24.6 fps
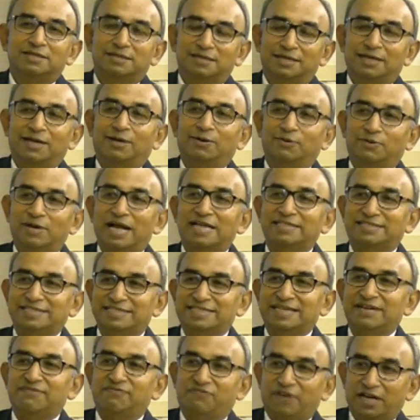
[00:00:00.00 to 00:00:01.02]
Now, as they
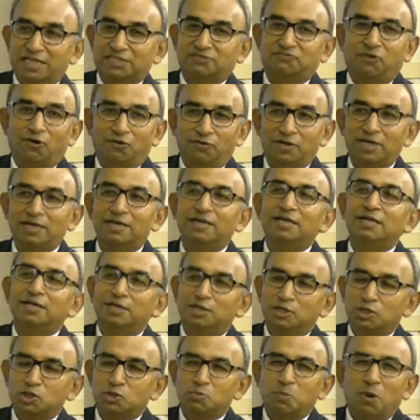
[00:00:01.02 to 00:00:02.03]
say, fast forward,
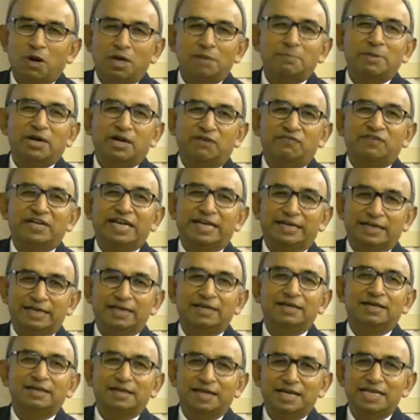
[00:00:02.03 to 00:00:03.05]
small bit of detail.